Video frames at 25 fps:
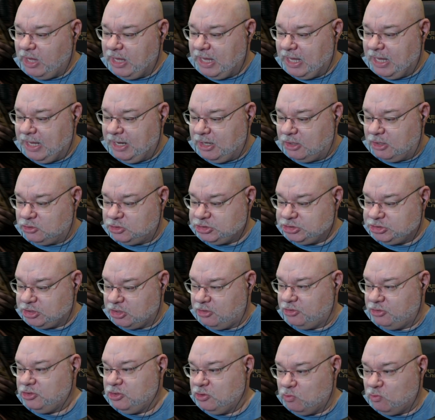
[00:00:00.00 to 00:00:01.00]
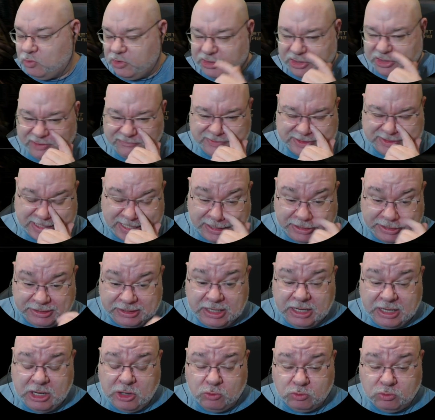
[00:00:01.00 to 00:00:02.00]
and I'll show you what I've
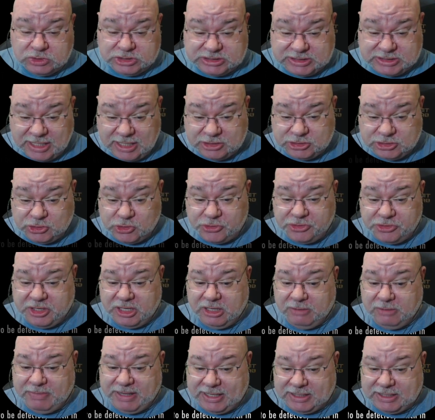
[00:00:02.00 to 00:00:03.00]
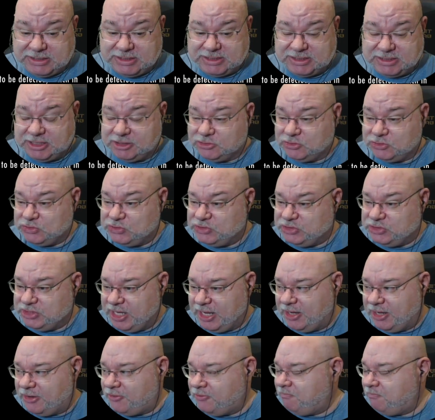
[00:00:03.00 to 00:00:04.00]
done. We'll start talking about skills
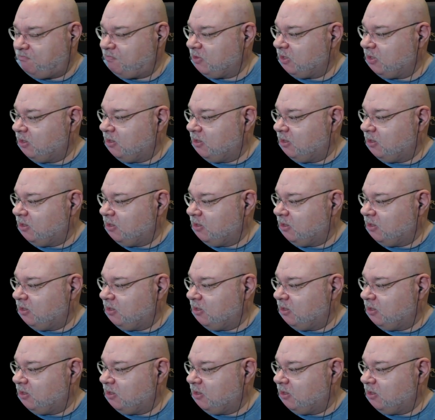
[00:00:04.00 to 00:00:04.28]
now.